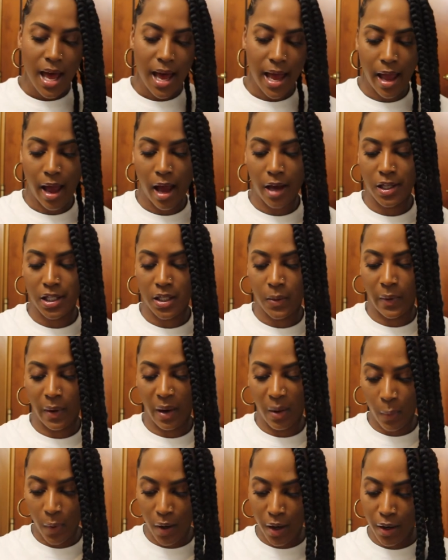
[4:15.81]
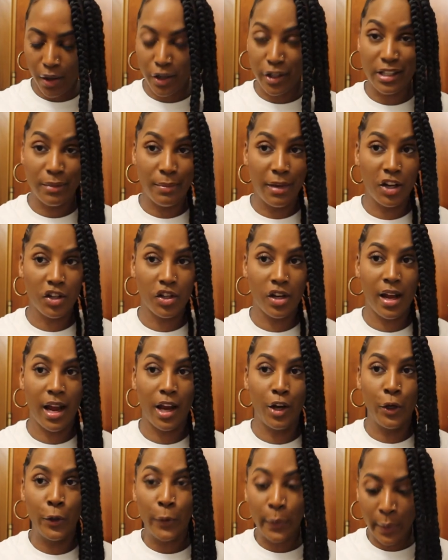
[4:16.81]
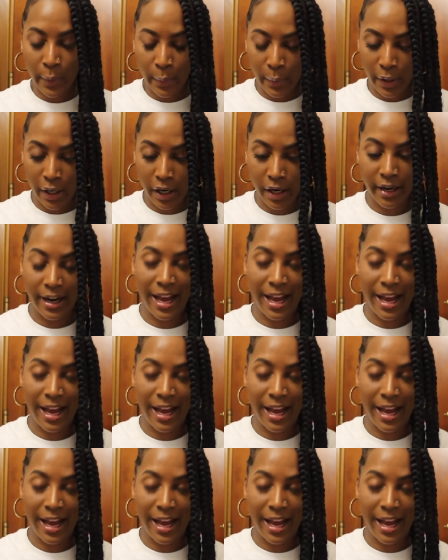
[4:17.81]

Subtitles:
I asked where we were, just to make sure that I knew where we were,